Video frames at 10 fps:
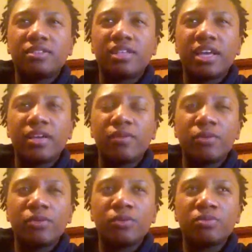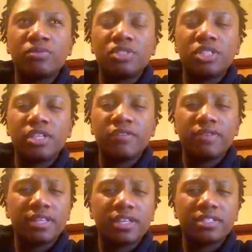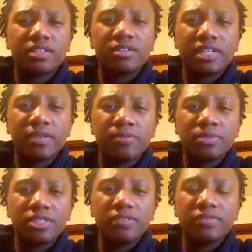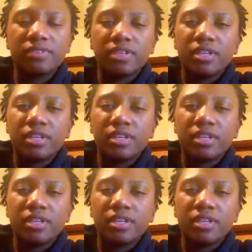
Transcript: day room chief, I think it's called day room chief.